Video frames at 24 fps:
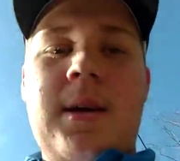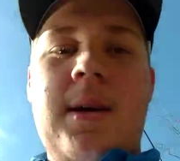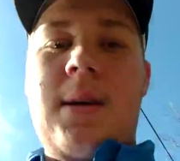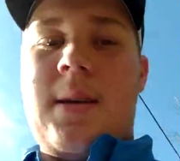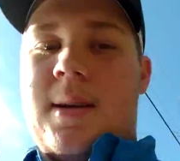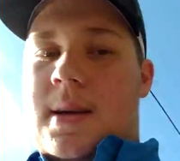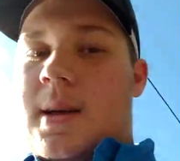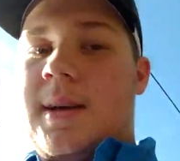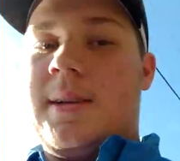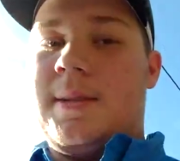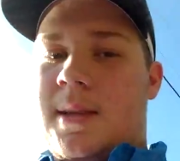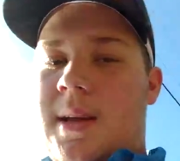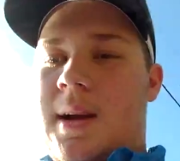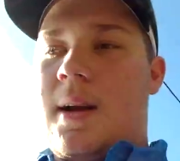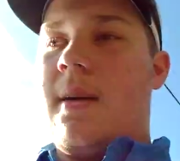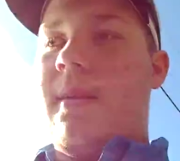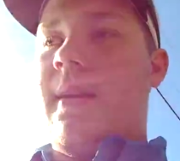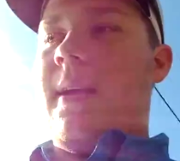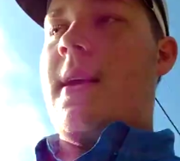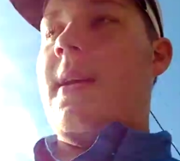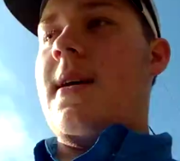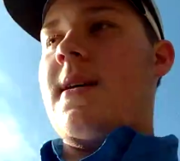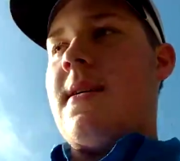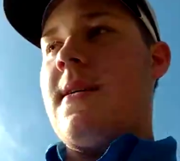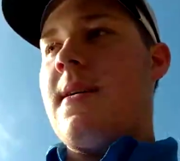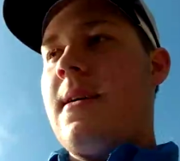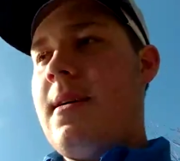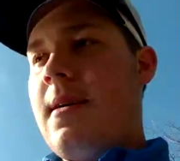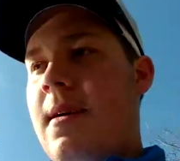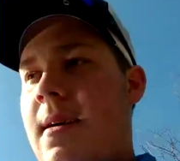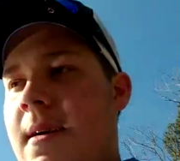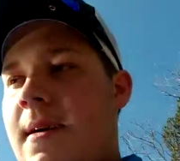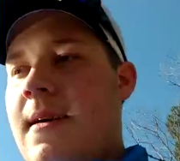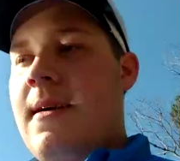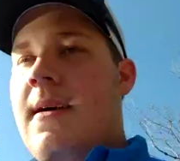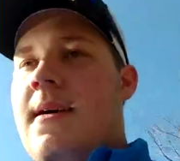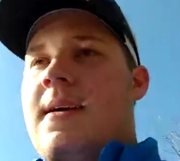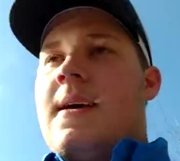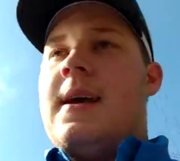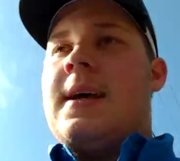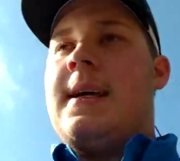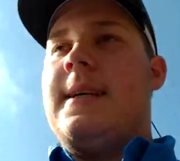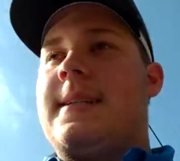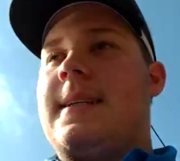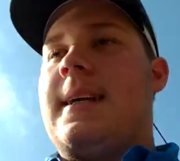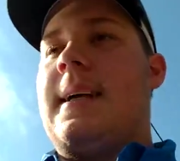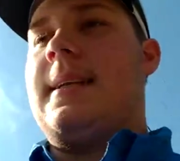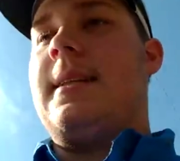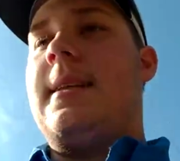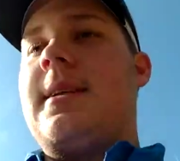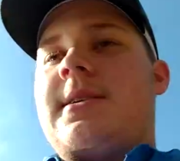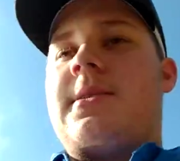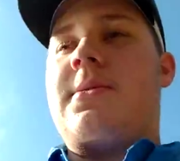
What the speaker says: it's dirty. Because like this